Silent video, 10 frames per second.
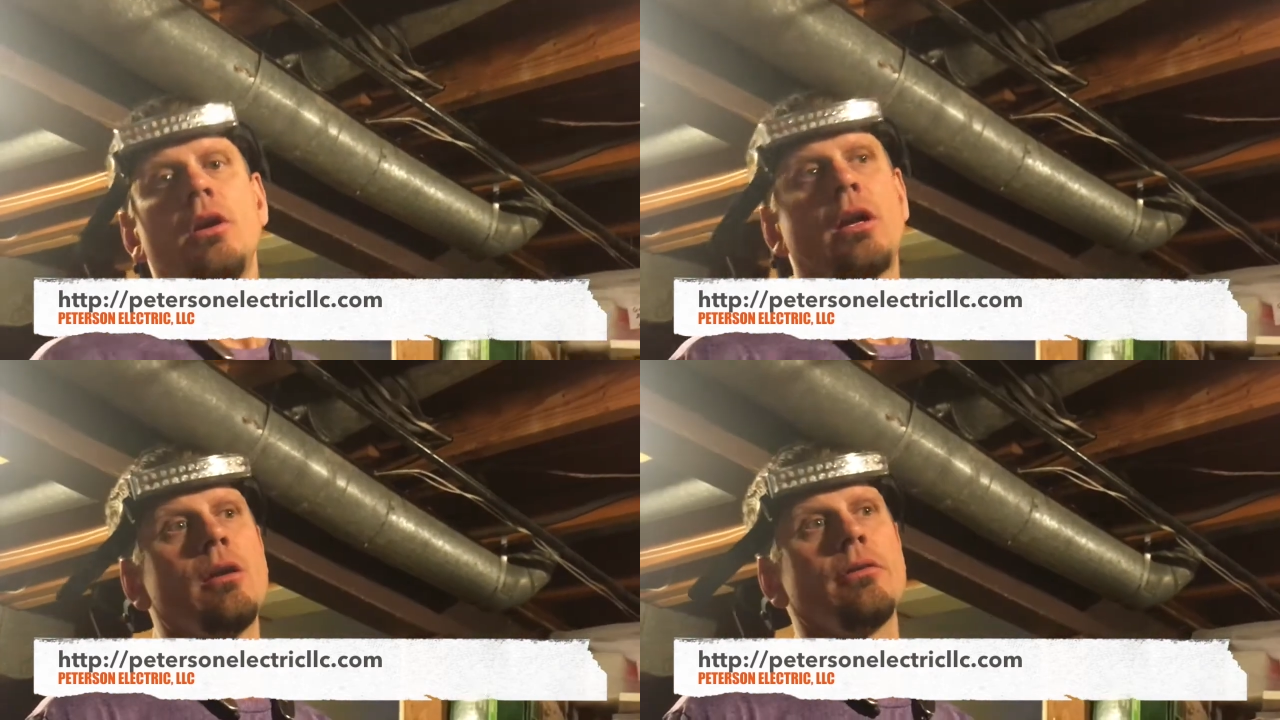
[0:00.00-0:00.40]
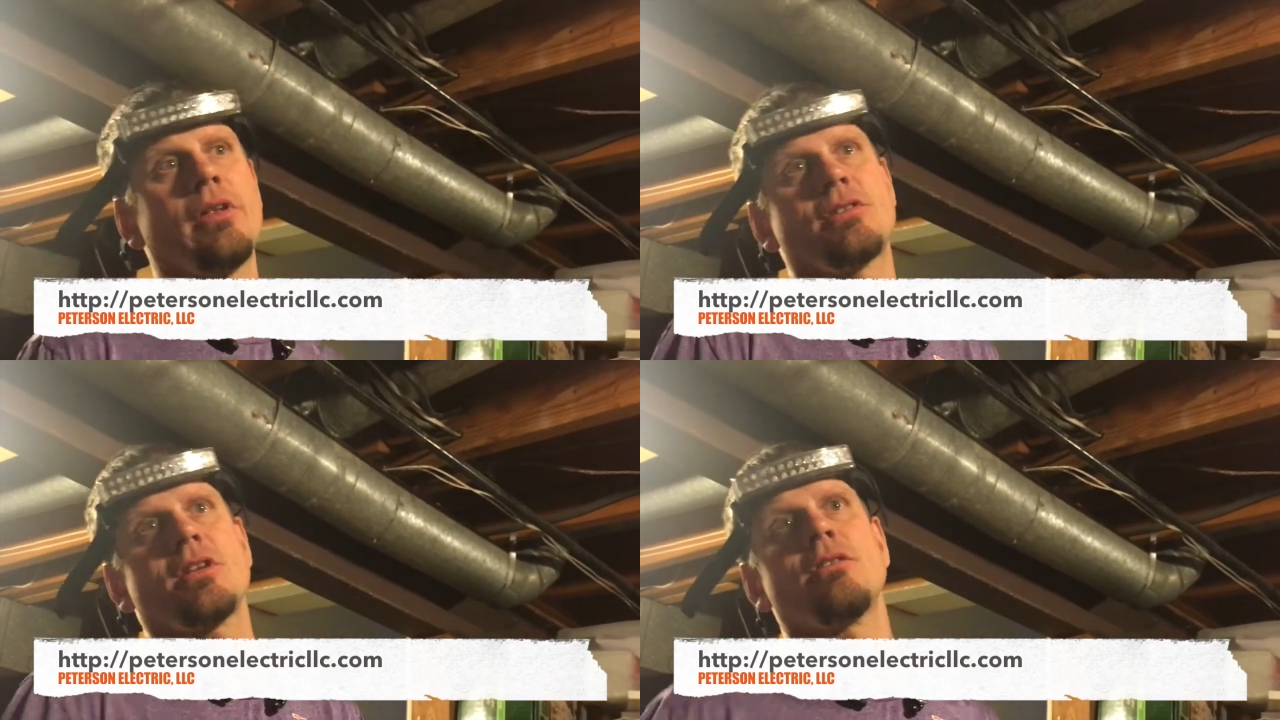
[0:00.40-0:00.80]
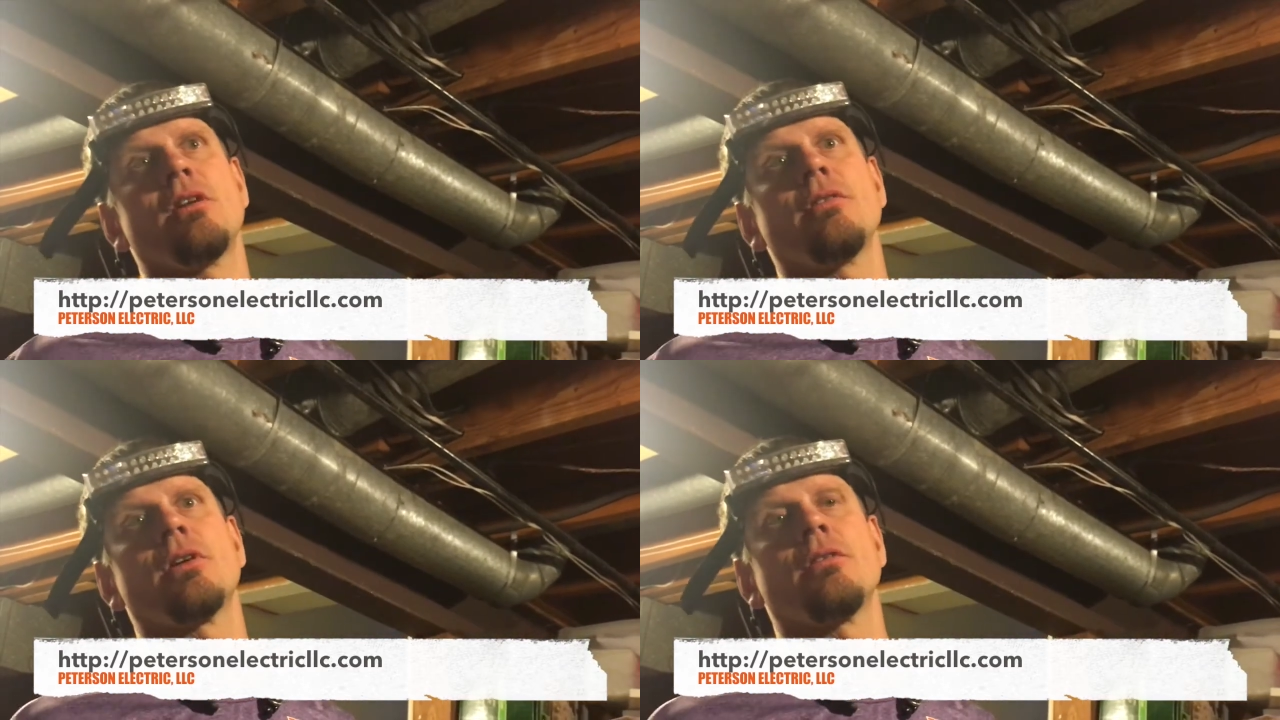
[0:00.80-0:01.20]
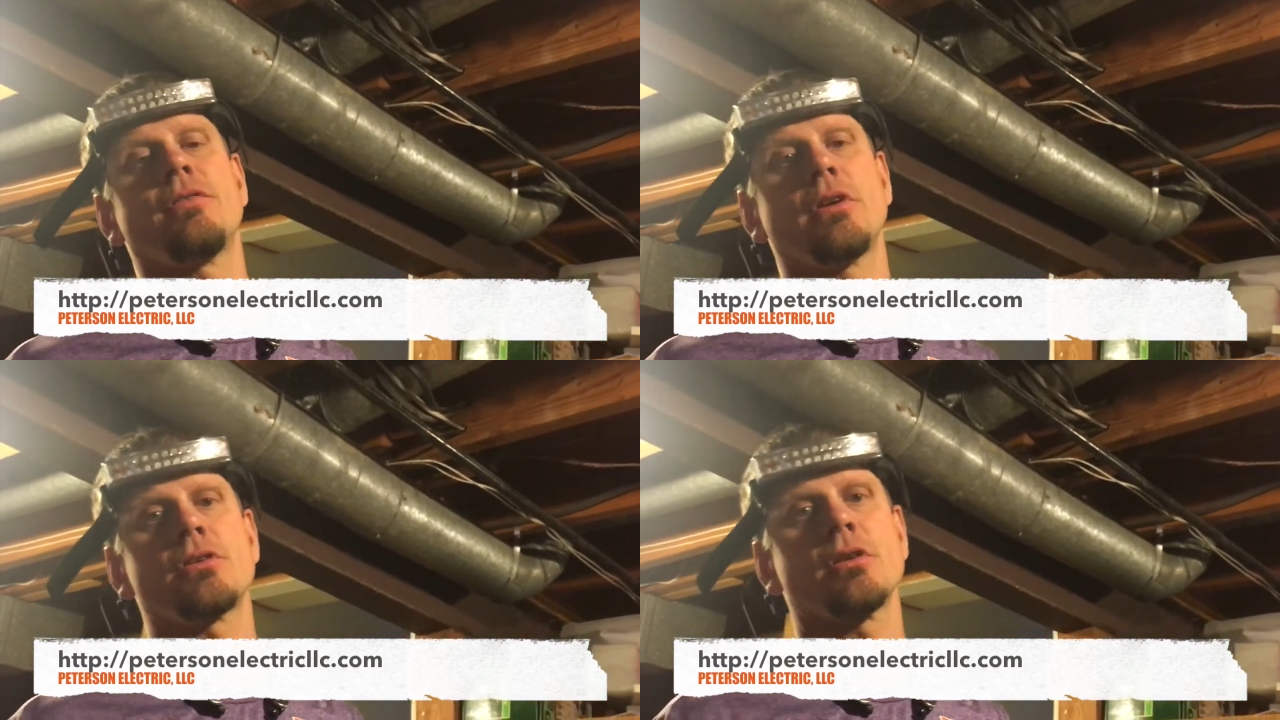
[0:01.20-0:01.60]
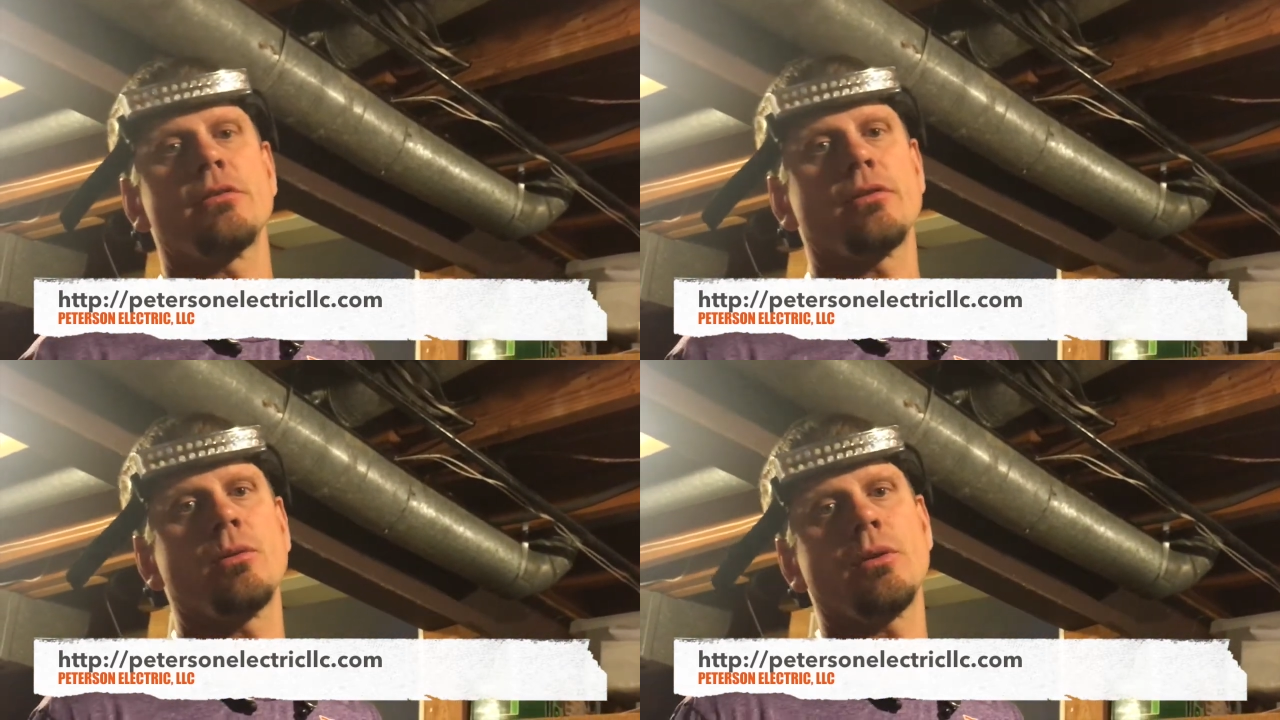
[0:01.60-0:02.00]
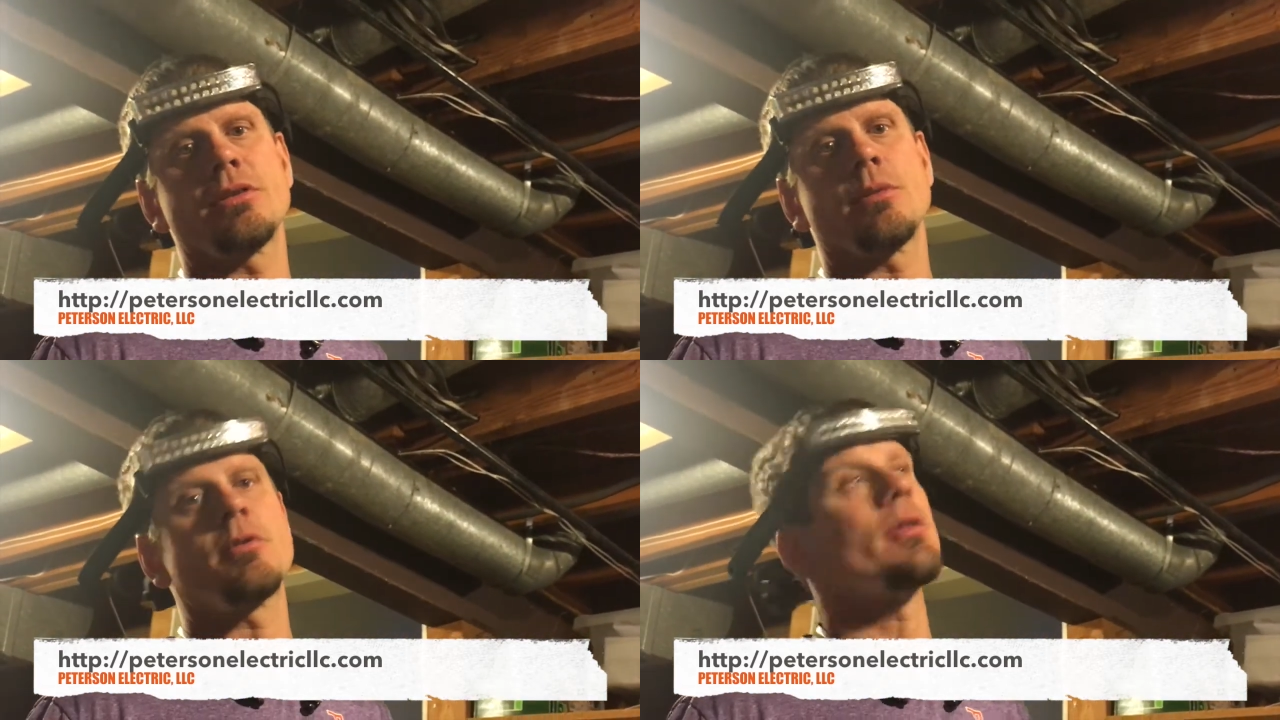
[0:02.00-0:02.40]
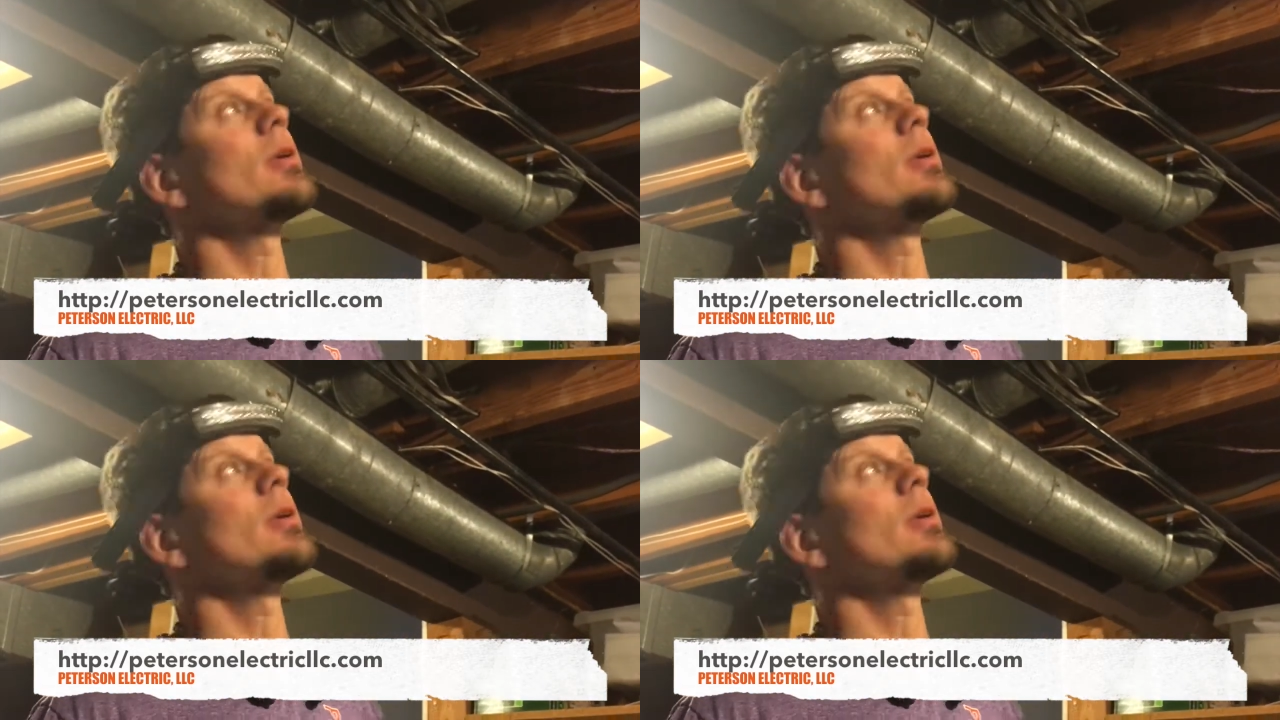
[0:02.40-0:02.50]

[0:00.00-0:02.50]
and I don't, they said they're never gonna finish it, so that's up to